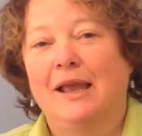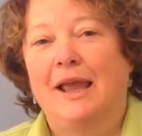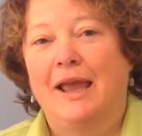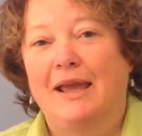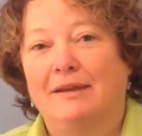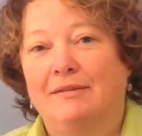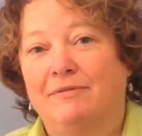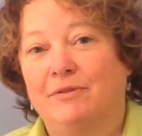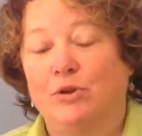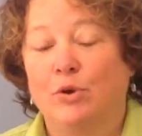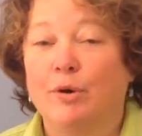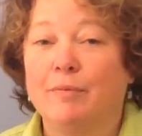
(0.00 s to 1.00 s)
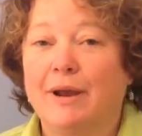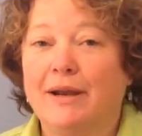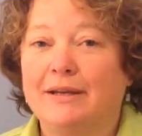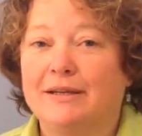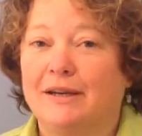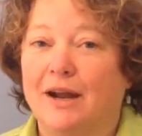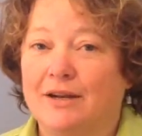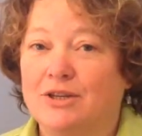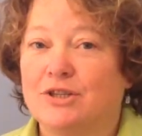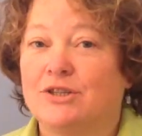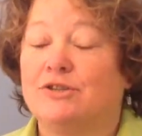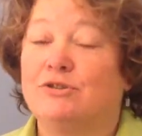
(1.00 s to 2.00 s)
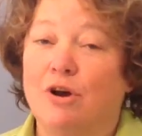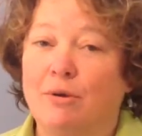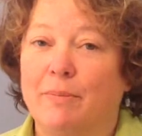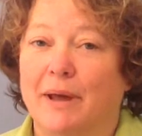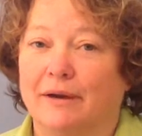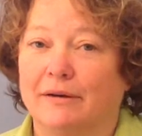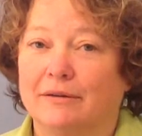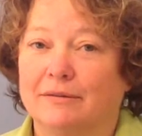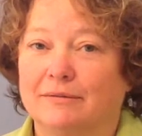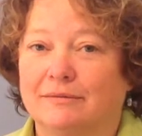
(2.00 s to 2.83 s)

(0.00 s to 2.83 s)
and if you're ready to not just know better,